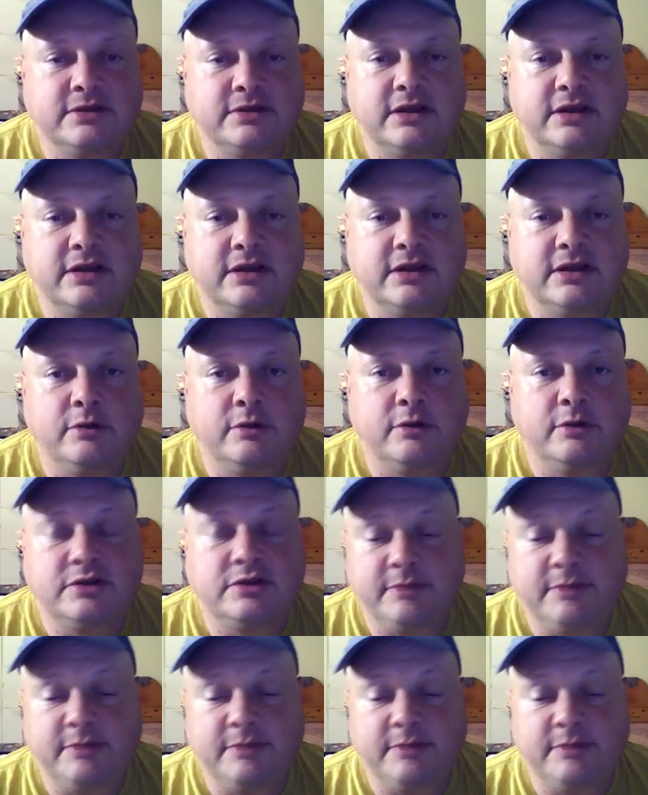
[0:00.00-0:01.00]
and then I'm going to
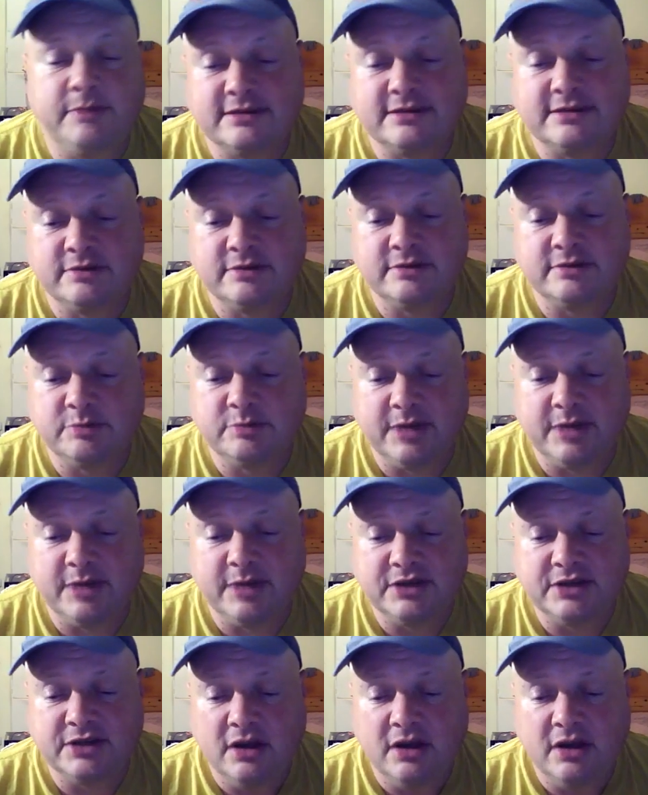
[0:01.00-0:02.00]
the bases Christmas
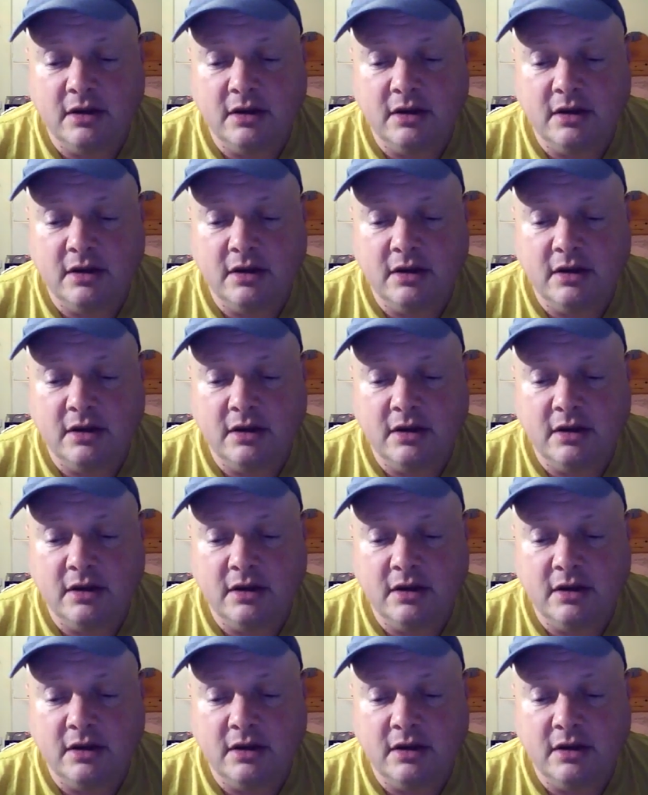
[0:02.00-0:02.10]
bash.